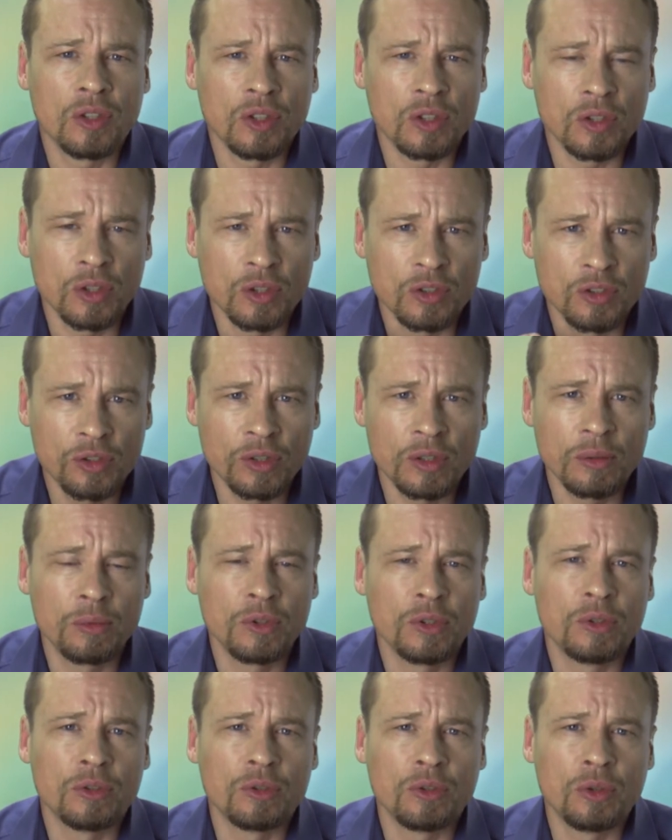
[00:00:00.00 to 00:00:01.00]

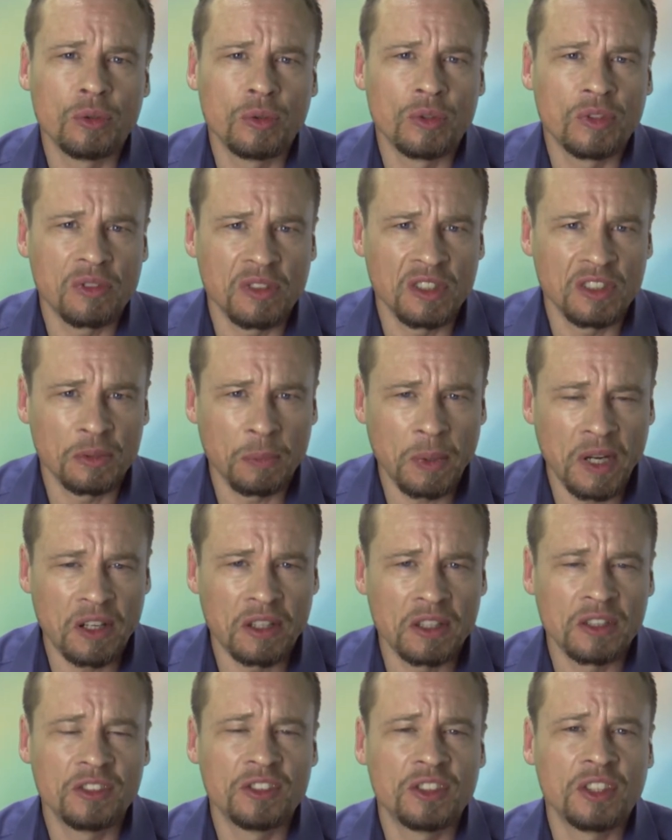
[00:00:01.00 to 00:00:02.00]
contribute to
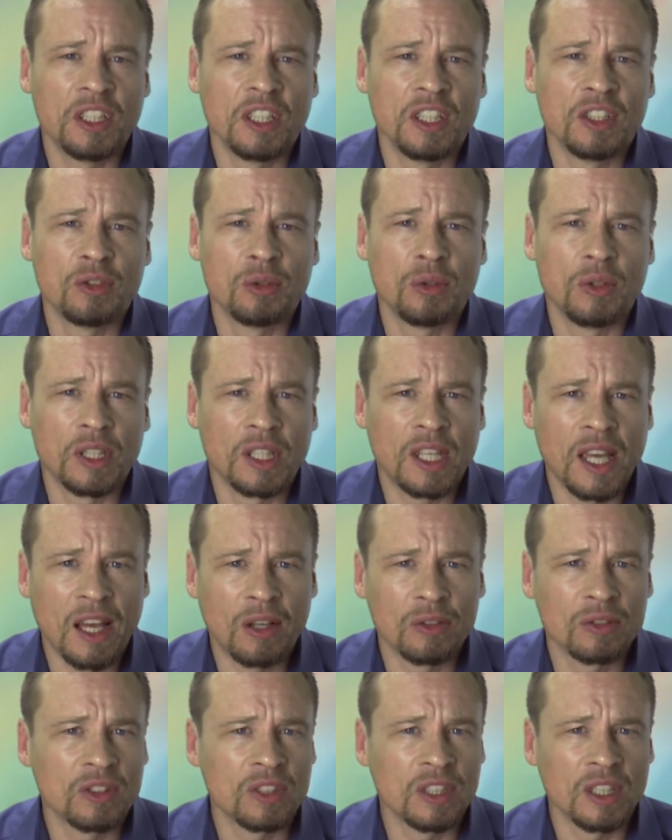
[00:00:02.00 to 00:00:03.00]
transparency, to
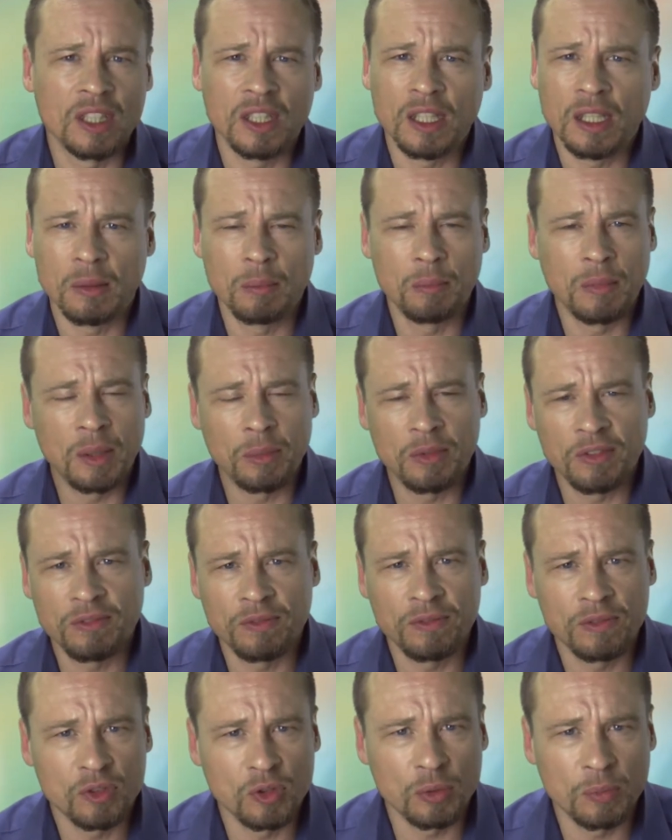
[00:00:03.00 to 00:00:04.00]
accounting, and maybe
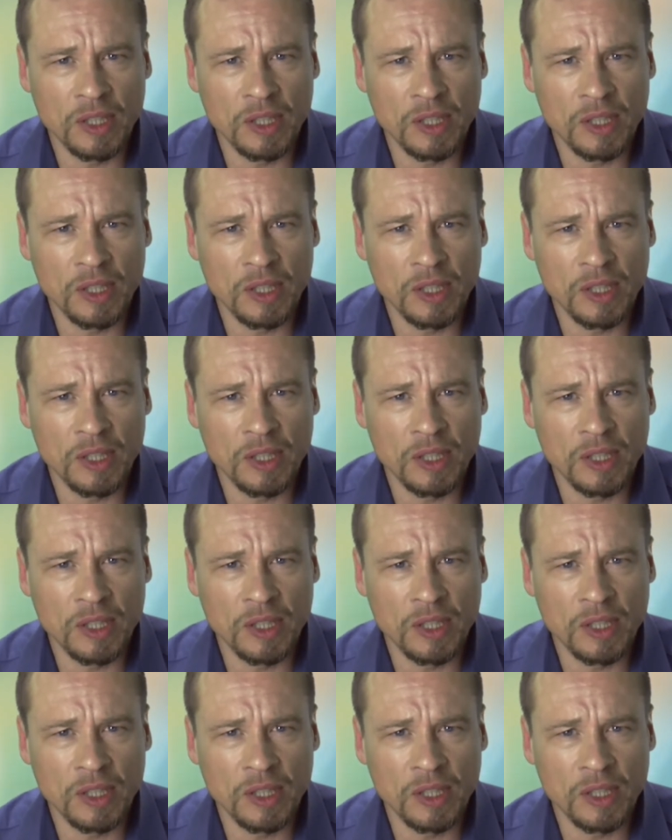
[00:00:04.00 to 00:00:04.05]
to